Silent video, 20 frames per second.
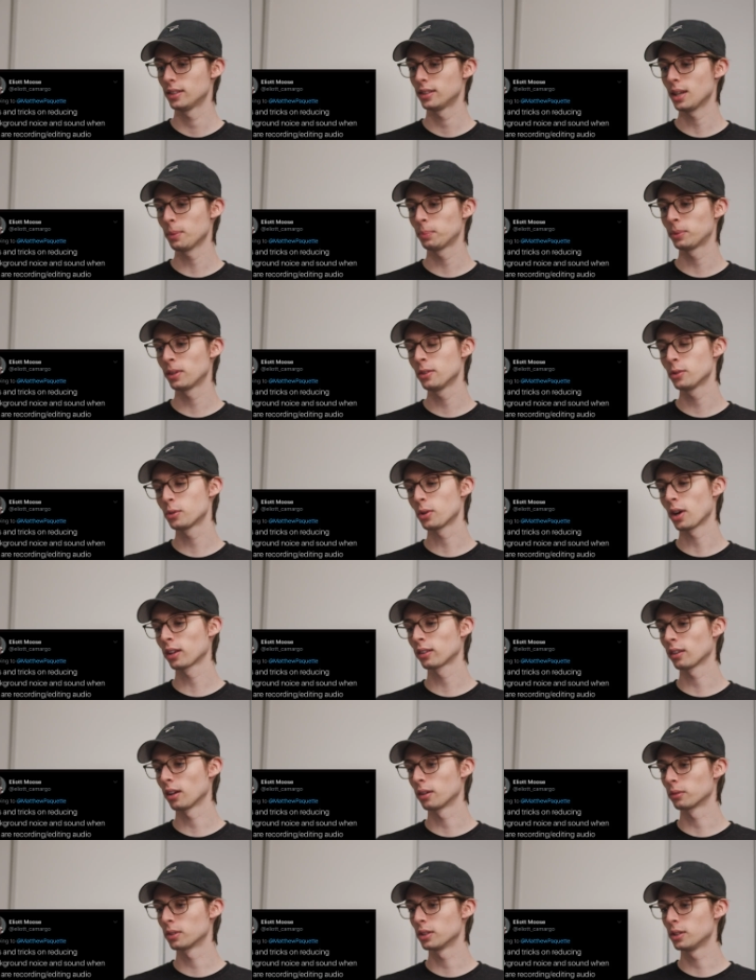Tips and
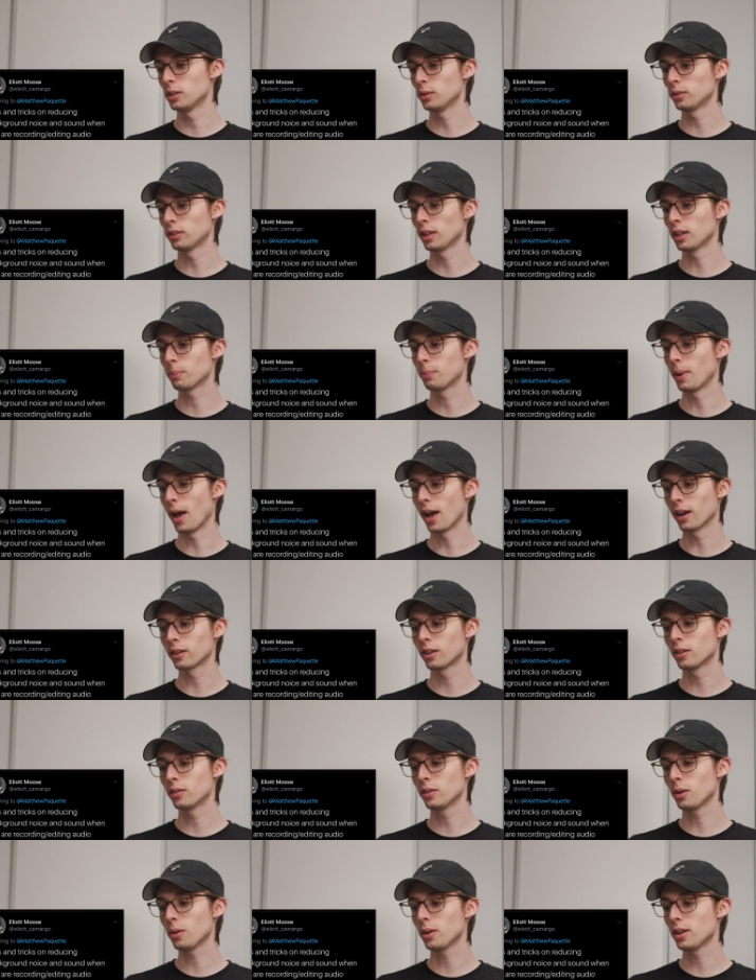tricks on reducing
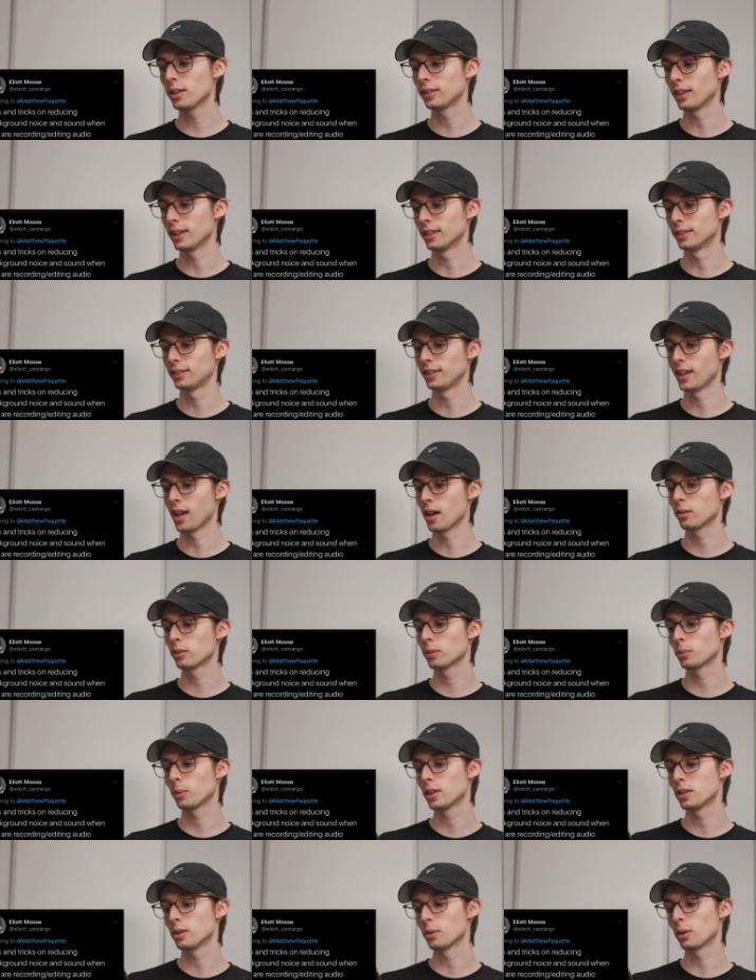background noise and
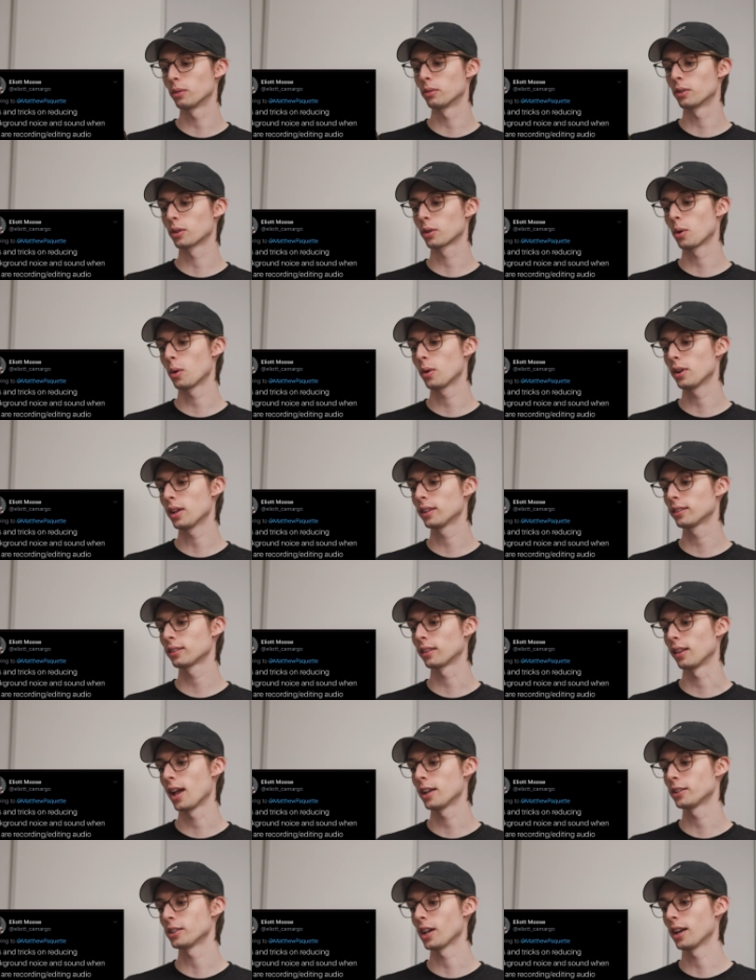sound when you are recording /
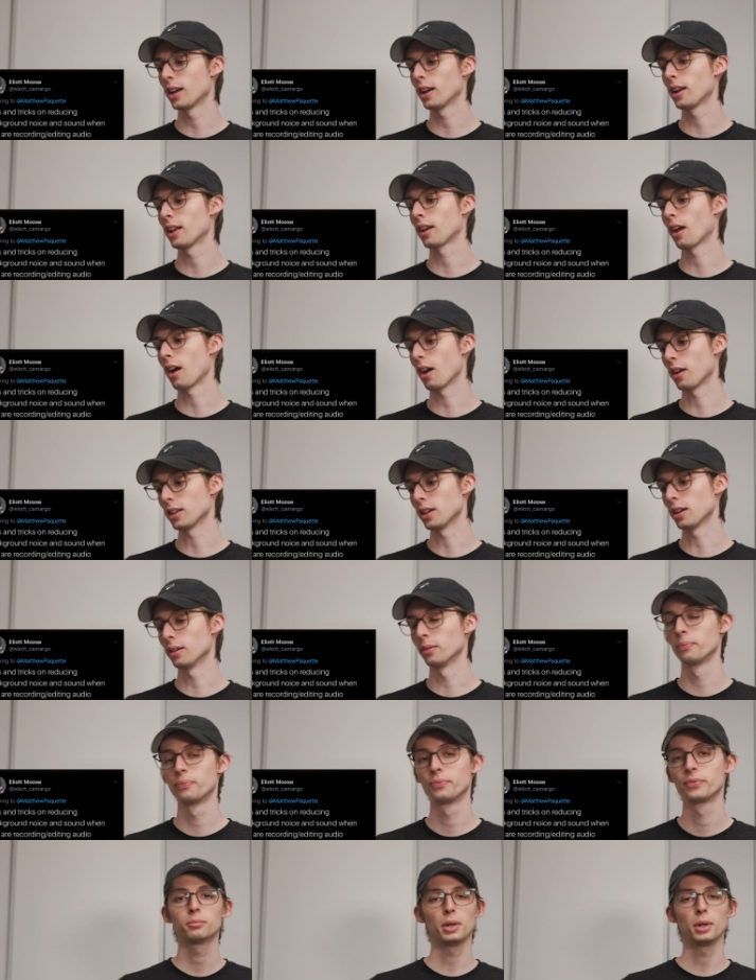editing audio.